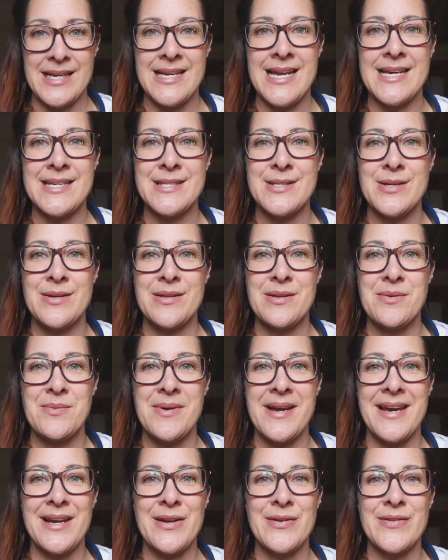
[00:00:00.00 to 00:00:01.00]
let's do the
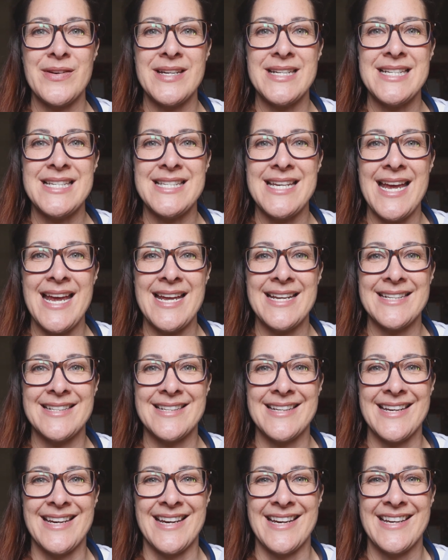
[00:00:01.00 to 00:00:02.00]
wheel of
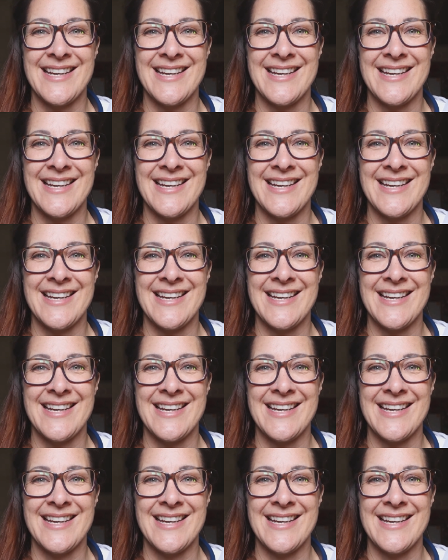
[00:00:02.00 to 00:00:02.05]
consent.